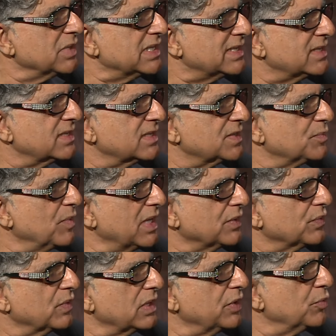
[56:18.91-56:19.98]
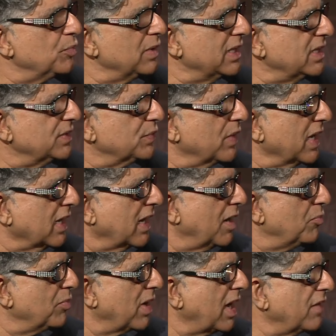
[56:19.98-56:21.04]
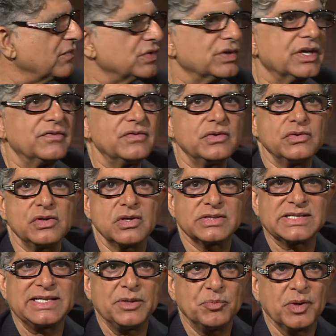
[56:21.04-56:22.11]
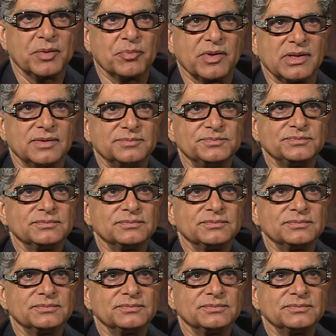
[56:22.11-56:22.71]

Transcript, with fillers: Mr. Smith, will you please wake up? I have to give you your sleeping pill.